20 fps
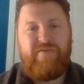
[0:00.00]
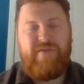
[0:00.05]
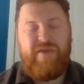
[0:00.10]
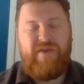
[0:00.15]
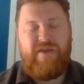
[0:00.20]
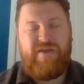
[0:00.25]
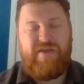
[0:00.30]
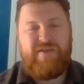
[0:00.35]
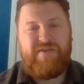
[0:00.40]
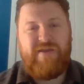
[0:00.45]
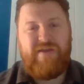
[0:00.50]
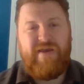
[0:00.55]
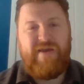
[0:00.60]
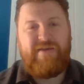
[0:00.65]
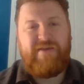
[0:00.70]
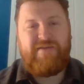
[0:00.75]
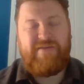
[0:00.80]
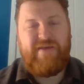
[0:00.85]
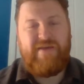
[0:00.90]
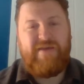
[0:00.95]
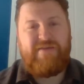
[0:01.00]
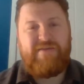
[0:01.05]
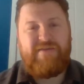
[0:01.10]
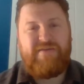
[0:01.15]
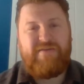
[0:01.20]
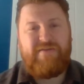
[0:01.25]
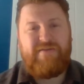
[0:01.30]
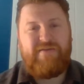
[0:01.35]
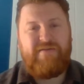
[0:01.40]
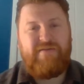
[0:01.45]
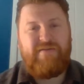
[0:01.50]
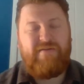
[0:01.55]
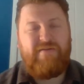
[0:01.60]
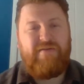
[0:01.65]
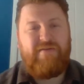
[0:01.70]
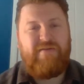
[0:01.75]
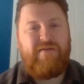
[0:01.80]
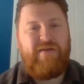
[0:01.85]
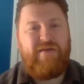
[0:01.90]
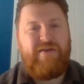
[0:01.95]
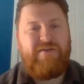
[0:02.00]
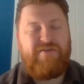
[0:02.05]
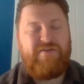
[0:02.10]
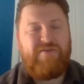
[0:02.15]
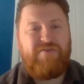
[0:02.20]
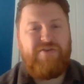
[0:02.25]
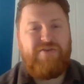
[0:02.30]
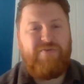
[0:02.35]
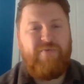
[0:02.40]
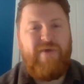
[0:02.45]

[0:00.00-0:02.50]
These exist in such